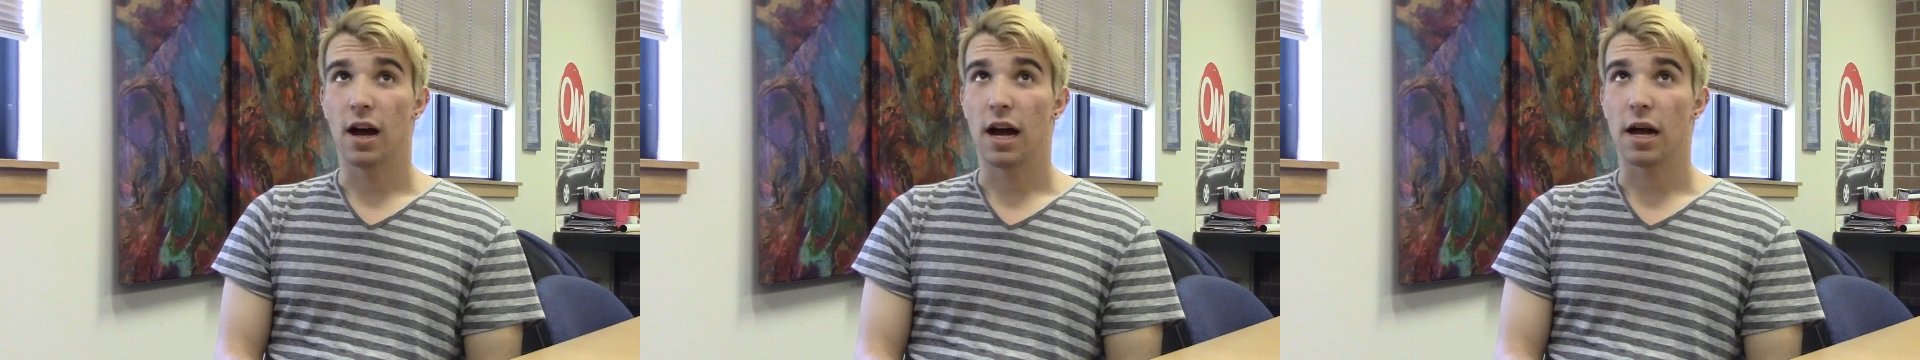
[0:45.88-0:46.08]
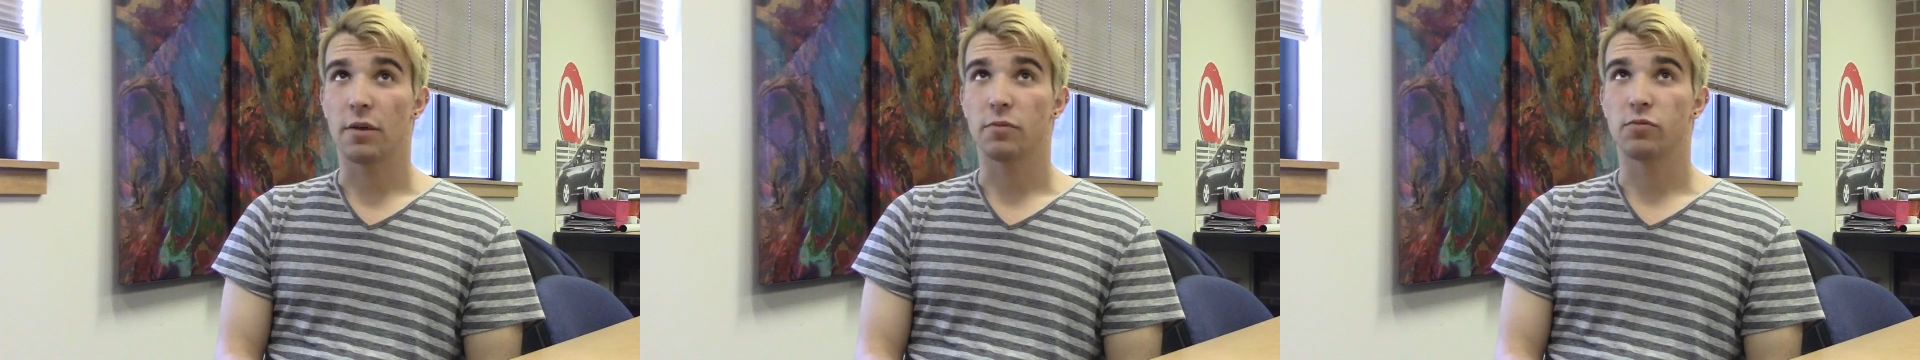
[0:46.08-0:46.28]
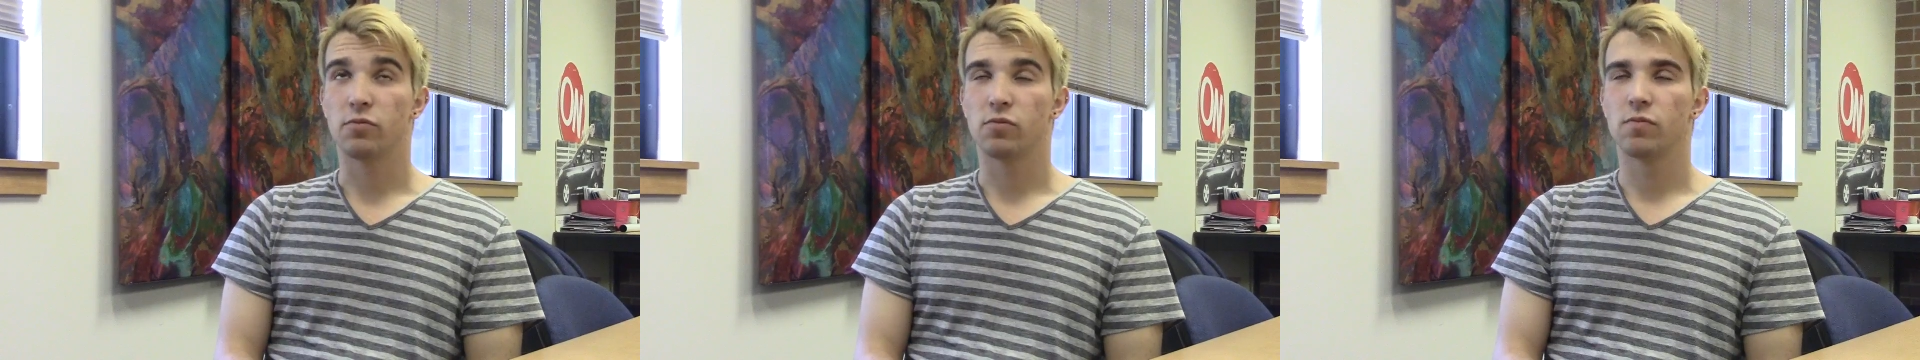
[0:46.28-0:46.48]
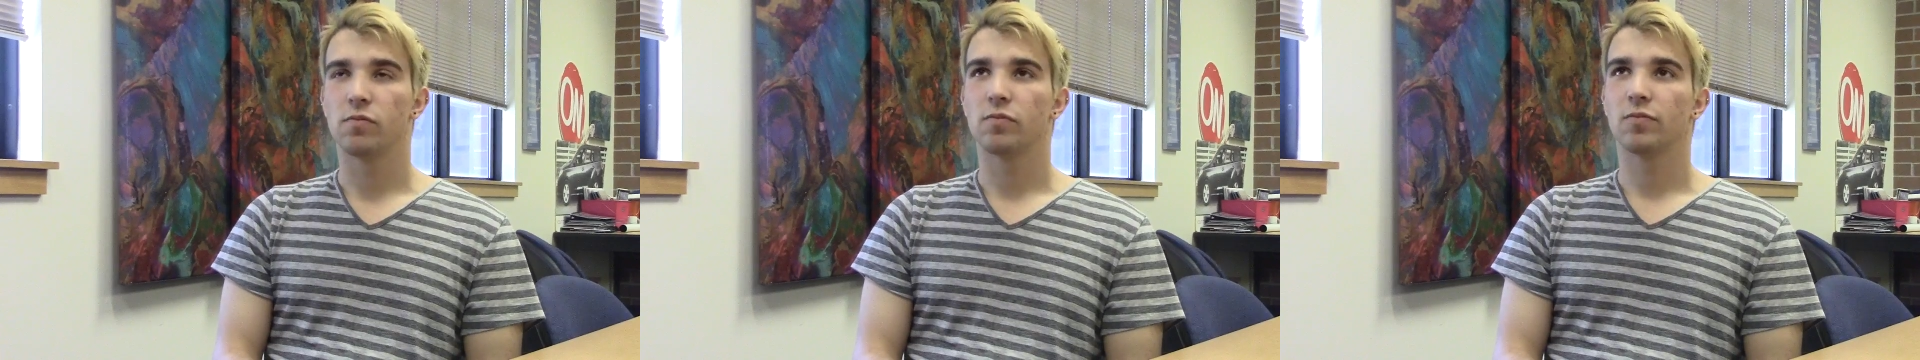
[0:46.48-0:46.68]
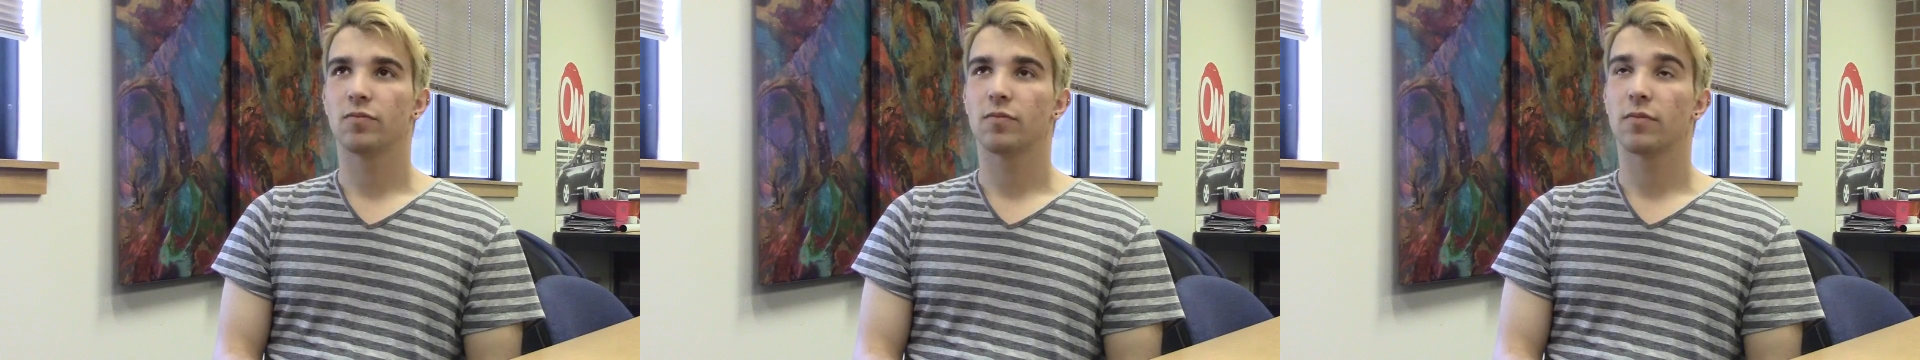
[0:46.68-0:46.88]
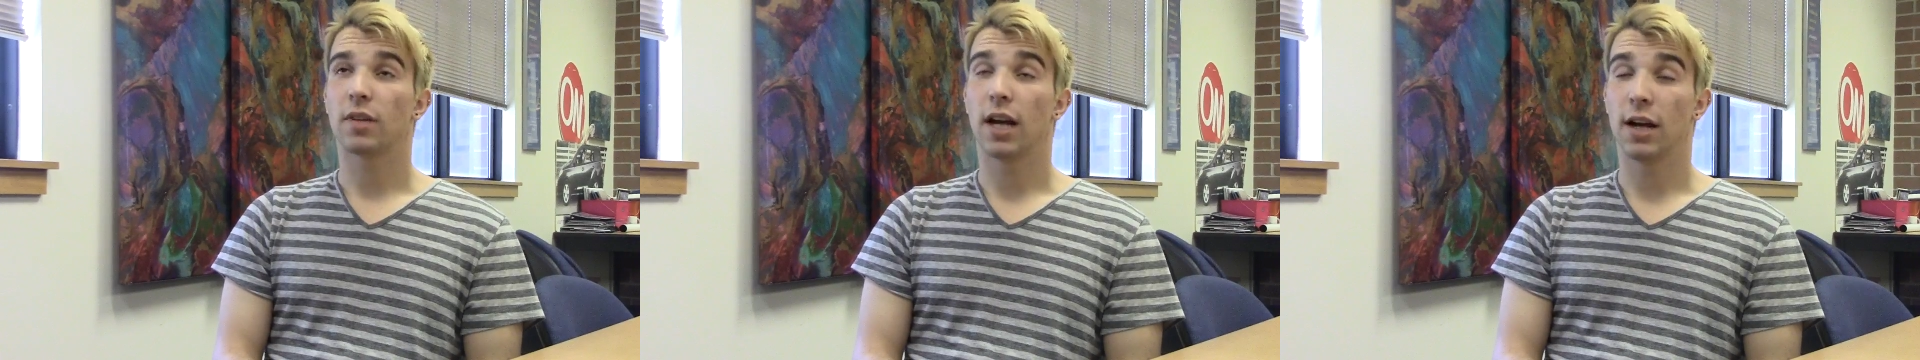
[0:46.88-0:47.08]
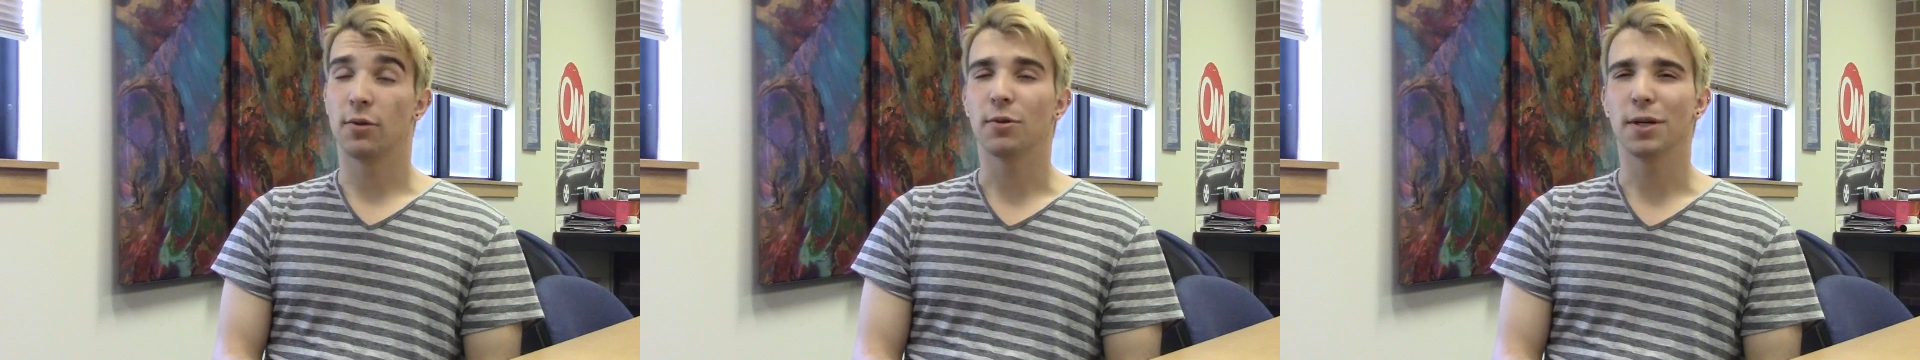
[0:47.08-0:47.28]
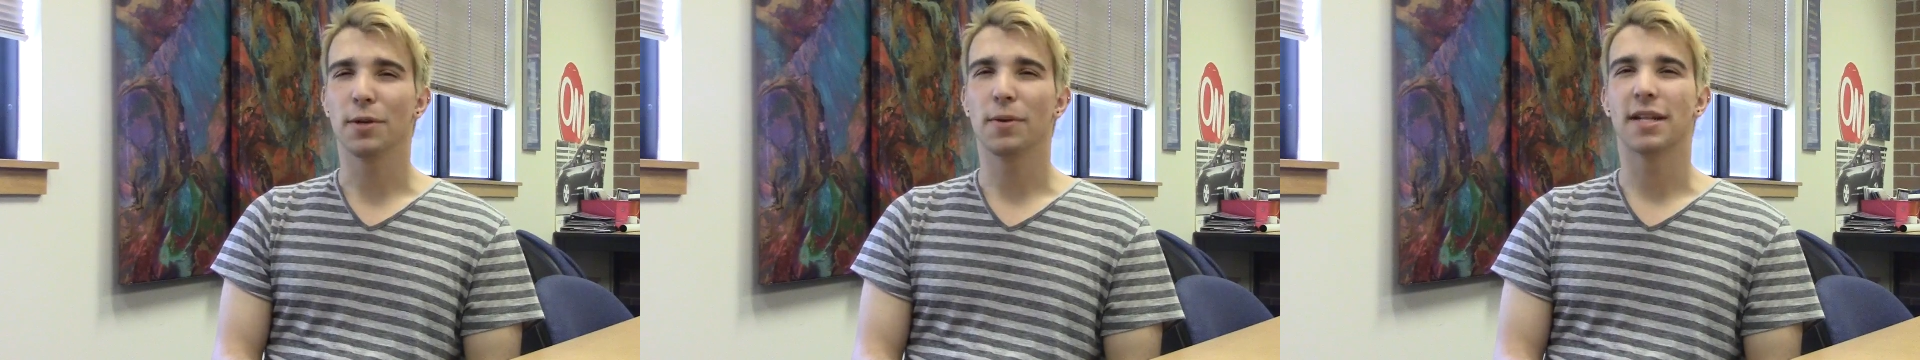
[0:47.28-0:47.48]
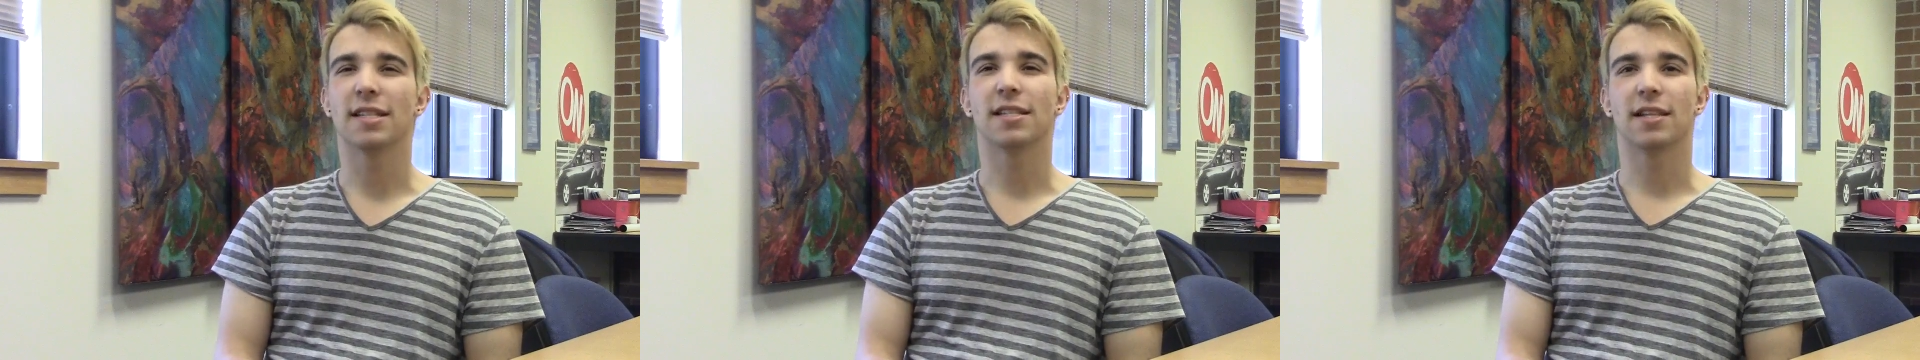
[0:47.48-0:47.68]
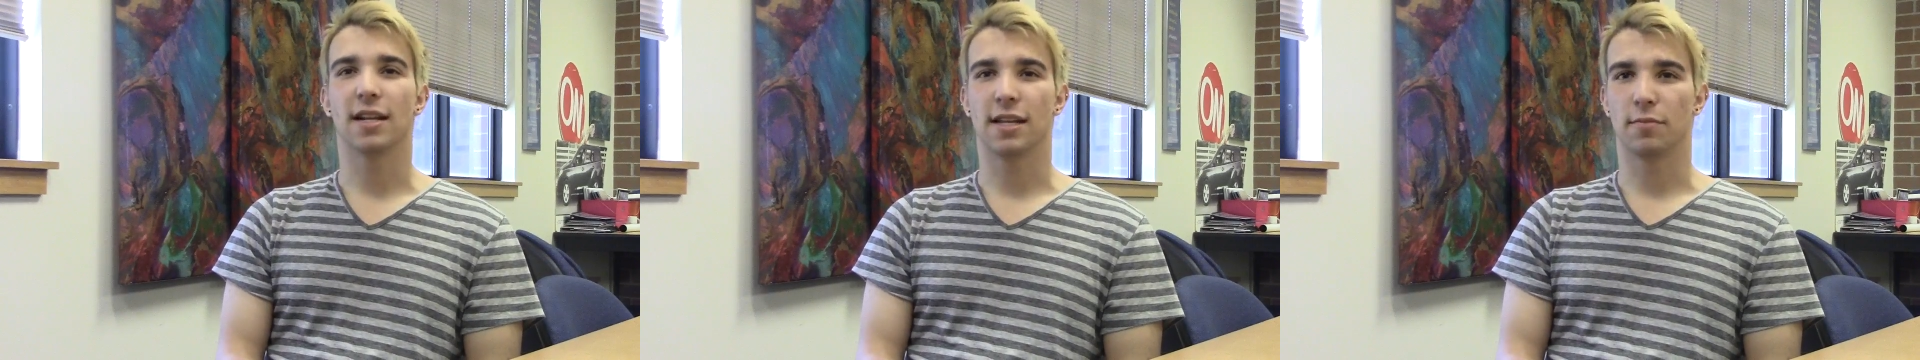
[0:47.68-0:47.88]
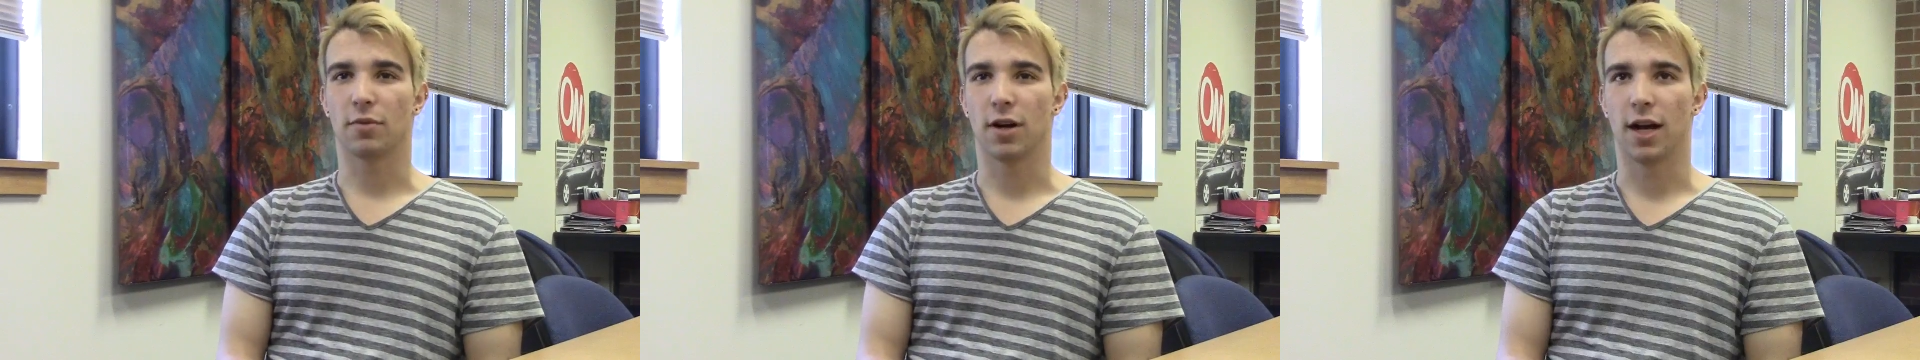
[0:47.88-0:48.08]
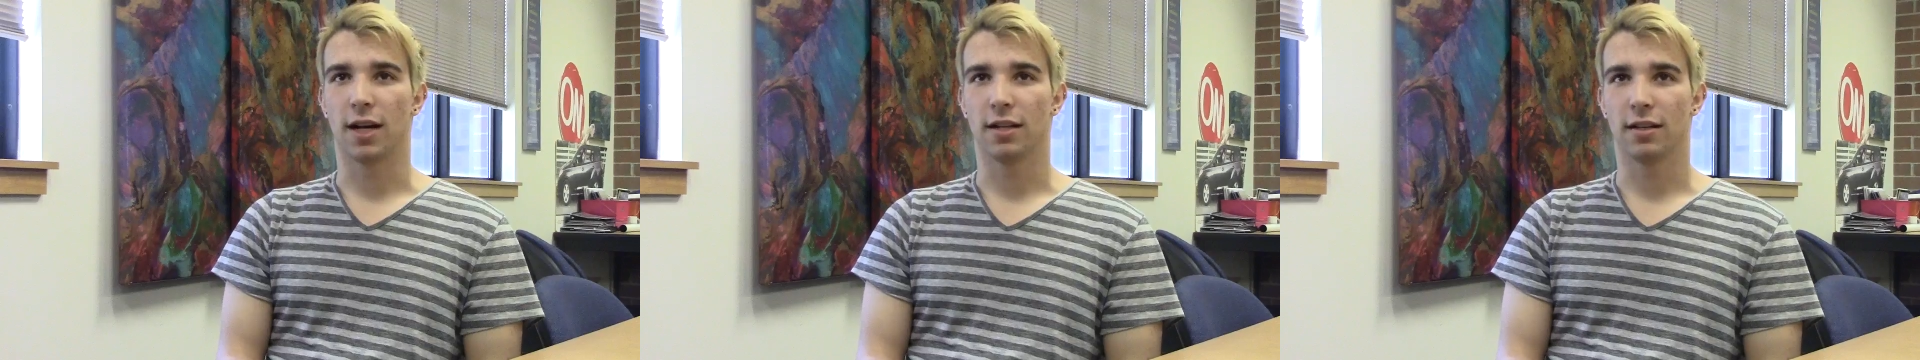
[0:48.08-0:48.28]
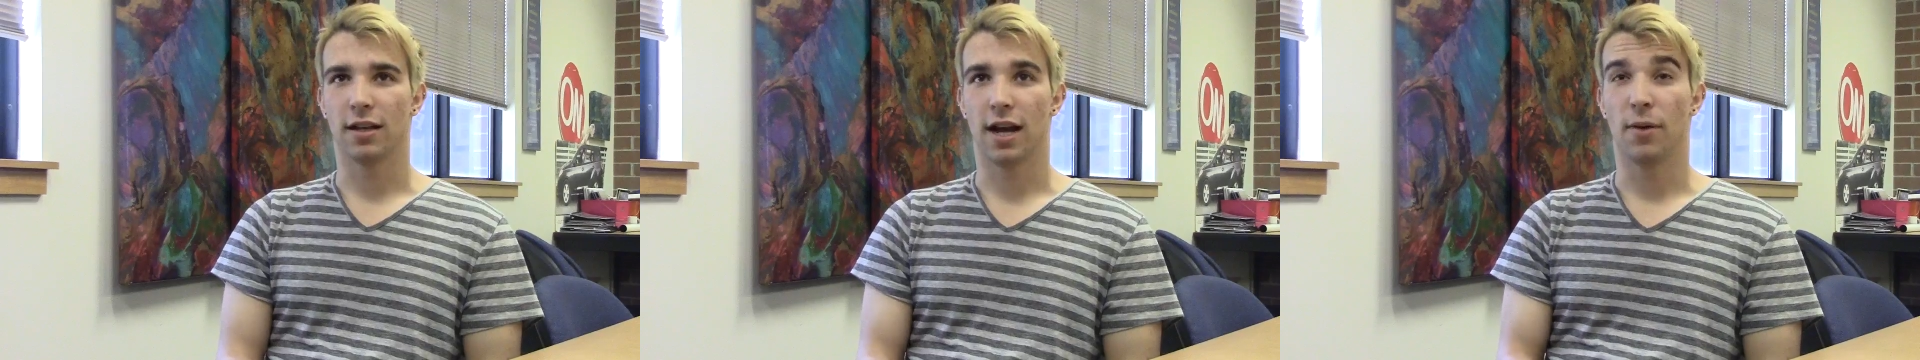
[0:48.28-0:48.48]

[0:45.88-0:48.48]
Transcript: I really want to study abroad.